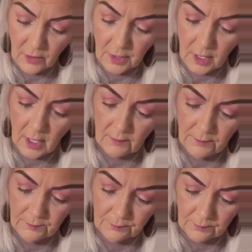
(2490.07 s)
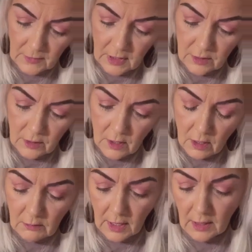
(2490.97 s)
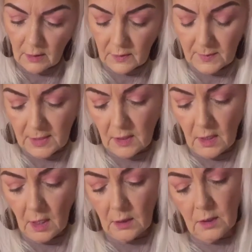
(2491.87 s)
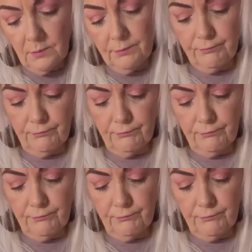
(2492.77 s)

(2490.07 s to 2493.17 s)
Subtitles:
Sorry, y'all. Guess you don't count as much as I do.